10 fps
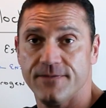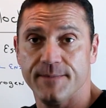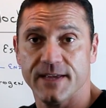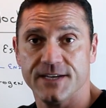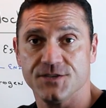
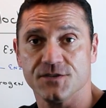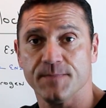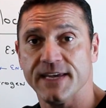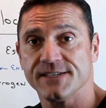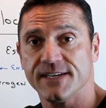female
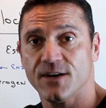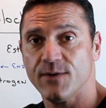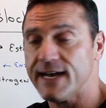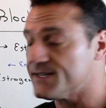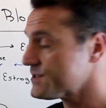issues,
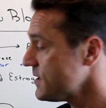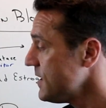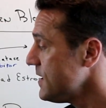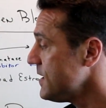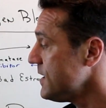PCOS,
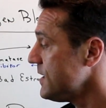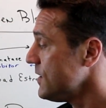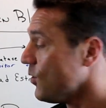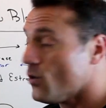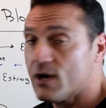
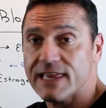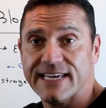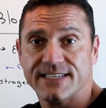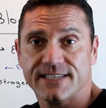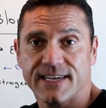
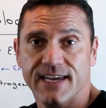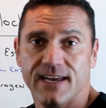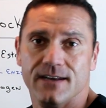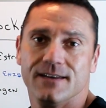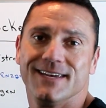oily
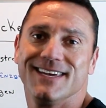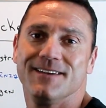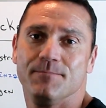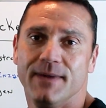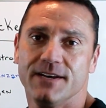skin,
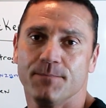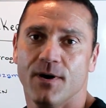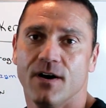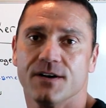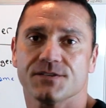
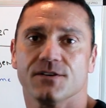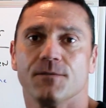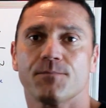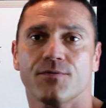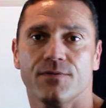
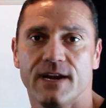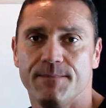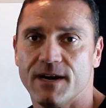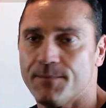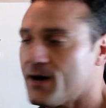menopausal,
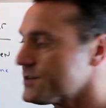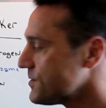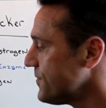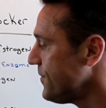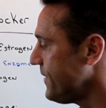
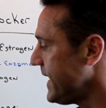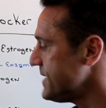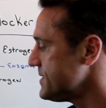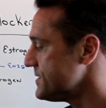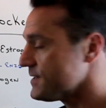premenopausal
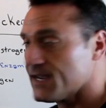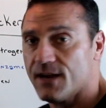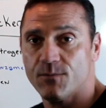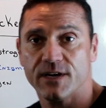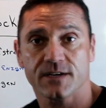phases.
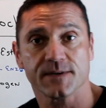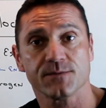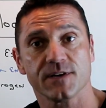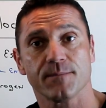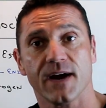Again, when you,
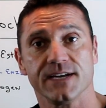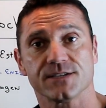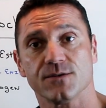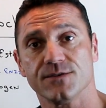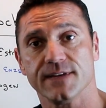especially when your
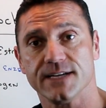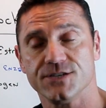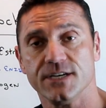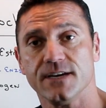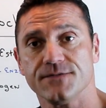body is going through
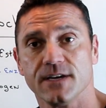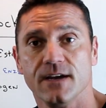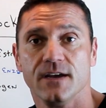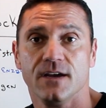that shift